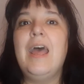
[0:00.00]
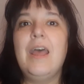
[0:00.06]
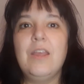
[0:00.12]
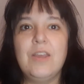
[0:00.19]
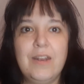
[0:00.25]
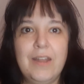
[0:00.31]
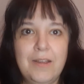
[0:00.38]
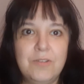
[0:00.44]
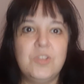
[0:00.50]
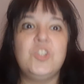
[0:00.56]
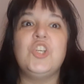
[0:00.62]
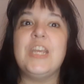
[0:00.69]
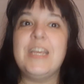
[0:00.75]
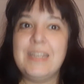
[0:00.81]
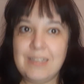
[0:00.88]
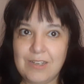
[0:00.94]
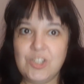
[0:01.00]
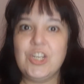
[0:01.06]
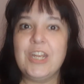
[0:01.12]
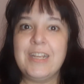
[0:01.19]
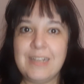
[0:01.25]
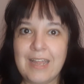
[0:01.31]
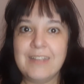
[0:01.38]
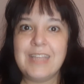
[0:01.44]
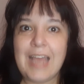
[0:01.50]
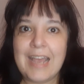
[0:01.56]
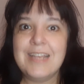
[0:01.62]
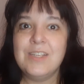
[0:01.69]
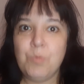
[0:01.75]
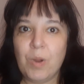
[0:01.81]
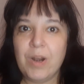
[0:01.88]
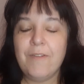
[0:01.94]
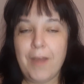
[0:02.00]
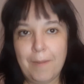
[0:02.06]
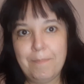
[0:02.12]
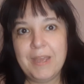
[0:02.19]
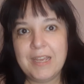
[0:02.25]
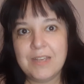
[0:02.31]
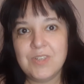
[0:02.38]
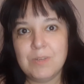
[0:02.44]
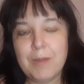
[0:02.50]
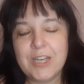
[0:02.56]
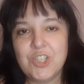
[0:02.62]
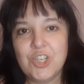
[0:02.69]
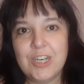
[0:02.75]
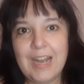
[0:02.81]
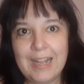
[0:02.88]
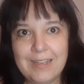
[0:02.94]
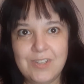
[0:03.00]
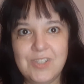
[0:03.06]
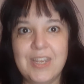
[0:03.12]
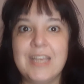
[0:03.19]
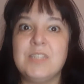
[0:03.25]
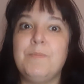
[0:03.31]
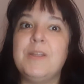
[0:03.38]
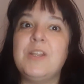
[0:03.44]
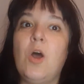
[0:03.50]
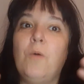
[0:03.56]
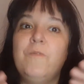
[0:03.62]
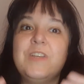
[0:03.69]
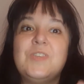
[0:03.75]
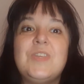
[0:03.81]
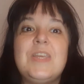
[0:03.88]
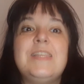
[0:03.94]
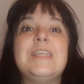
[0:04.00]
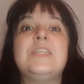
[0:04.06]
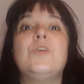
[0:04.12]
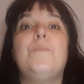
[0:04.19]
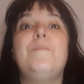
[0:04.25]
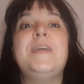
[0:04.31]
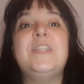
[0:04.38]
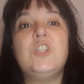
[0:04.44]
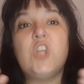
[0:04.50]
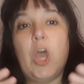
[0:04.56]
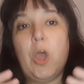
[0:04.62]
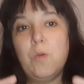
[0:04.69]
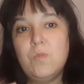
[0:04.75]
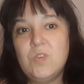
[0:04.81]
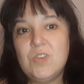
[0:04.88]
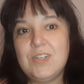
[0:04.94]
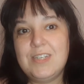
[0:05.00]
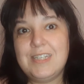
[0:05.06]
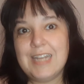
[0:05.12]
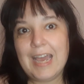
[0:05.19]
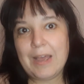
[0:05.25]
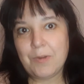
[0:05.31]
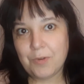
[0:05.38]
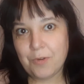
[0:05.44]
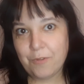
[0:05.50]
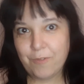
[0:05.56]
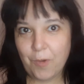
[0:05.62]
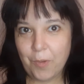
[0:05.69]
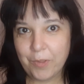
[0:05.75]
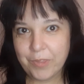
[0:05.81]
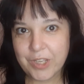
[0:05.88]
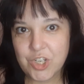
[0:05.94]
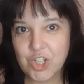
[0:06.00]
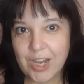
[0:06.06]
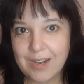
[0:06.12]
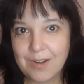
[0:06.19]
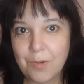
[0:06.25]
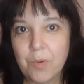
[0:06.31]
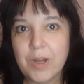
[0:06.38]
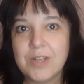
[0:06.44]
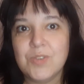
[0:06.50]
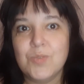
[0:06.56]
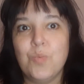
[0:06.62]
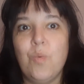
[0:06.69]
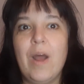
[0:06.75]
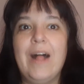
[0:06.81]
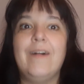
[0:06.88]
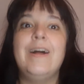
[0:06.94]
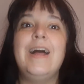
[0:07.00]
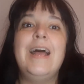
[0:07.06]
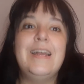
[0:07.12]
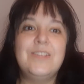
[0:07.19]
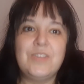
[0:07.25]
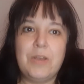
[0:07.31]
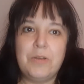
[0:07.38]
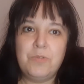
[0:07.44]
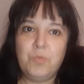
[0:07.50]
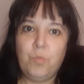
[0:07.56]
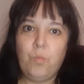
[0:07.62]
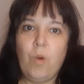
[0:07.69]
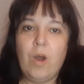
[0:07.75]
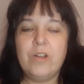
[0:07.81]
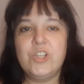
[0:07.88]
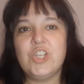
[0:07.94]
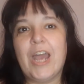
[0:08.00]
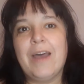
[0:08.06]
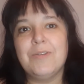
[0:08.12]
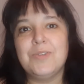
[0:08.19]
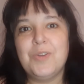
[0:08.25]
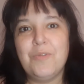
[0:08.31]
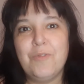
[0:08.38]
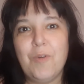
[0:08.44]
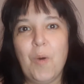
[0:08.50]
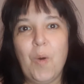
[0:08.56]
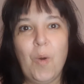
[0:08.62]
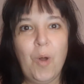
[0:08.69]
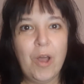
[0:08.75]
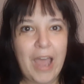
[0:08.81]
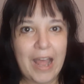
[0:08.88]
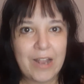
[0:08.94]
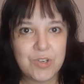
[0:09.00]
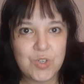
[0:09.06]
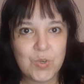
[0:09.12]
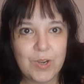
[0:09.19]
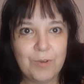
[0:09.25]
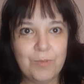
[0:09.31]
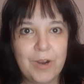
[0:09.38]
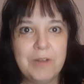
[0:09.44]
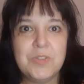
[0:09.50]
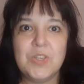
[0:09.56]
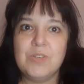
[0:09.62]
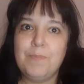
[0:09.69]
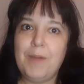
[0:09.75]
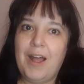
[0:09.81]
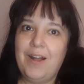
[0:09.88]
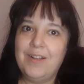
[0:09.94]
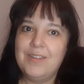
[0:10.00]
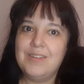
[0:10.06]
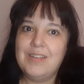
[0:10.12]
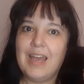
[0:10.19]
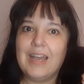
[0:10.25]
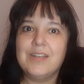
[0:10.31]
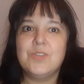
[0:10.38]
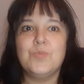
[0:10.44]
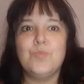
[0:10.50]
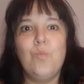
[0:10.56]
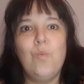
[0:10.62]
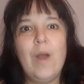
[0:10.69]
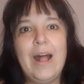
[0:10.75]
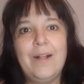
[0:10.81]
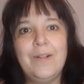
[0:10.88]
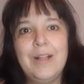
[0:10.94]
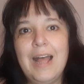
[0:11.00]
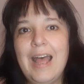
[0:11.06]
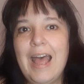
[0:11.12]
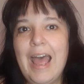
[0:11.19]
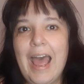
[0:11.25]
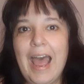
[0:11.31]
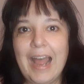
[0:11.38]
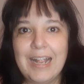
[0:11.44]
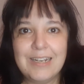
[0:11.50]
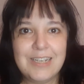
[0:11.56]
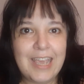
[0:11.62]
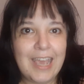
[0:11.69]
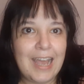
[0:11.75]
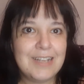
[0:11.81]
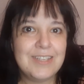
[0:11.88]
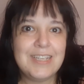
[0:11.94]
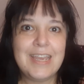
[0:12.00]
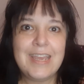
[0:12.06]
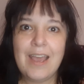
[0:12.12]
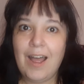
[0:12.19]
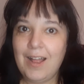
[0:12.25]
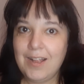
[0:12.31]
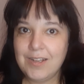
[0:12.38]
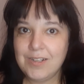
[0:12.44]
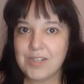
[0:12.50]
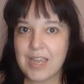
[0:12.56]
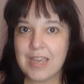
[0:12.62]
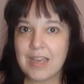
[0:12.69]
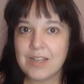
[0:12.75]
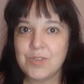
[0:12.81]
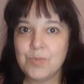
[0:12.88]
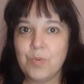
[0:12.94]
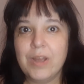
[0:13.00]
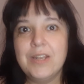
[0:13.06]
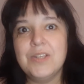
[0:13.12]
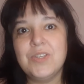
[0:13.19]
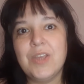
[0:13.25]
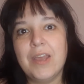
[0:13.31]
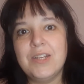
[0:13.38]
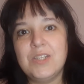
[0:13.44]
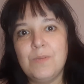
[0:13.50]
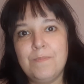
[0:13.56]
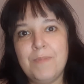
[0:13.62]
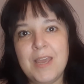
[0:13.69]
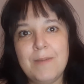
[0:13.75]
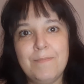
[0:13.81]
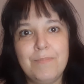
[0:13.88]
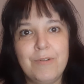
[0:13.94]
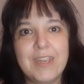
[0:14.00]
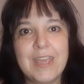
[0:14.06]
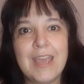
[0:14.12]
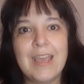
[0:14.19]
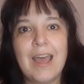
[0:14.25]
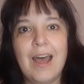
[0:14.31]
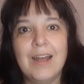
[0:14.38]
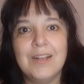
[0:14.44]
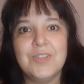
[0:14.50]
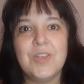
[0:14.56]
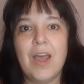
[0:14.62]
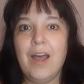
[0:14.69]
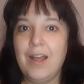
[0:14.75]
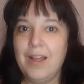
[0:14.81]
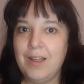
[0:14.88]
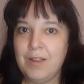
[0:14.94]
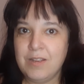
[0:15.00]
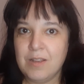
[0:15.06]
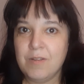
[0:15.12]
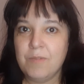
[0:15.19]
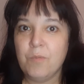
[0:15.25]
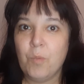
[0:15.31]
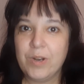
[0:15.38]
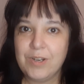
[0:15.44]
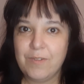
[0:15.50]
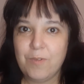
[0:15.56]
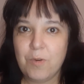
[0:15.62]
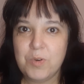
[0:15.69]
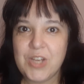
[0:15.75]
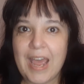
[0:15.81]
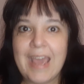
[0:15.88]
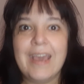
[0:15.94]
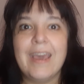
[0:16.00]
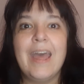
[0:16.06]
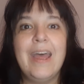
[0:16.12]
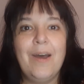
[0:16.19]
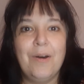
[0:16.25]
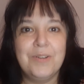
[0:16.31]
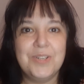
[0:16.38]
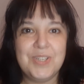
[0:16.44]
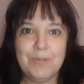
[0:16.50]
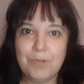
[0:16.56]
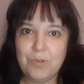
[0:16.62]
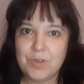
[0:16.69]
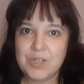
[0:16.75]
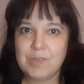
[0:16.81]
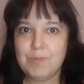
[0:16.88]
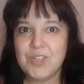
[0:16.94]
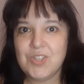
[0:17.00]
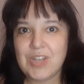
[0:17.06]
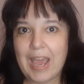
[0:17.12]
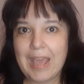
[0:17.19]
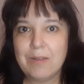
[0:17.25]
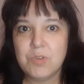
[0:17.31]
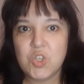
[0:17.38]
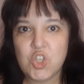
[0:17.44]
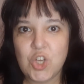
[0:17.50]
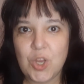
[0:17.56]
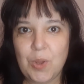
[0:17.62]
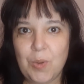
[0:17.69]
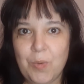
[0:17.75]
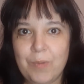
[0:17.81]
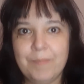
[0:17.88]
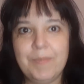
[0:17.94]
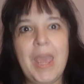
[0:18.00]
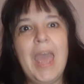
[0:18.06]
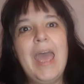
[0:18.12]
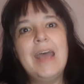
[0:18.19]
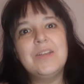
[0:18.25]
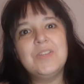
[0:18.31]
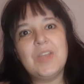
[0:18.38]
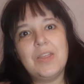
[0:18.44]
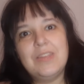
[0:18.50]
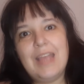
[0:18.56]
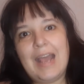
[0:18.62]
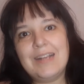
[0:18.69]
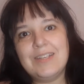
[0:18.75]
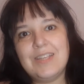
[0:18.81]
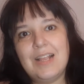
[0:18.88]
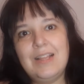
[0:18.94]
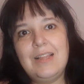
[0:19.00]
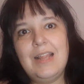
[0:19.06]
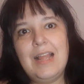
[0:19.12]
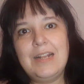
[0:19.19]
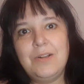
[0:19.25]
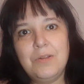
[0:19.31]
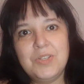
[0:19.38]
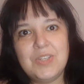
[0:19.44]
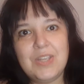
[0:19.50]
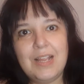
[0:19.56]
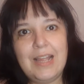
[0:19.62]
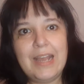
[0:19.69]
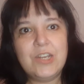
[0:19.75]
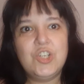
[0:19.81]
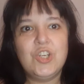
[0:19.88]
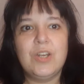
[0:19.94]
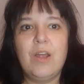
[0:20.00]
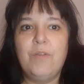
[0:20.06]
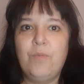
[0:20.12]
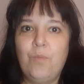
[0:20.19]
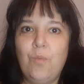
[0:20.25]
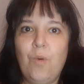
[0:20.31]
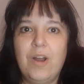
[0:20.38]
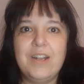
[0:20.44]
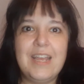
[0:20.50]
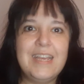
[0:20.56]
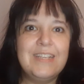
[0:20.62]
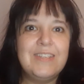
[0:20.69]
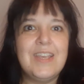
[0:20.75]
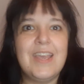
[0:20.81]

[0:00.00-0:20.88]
you know, she that is one of her biggest specialities. But obviously this will be toned down for the channel as well. So watch out for Andrea Rose's part of that as well. And Cassie Hardy as well is going to be bringing us her wonderful take on some Christmas tales too. So that's a little selection of what is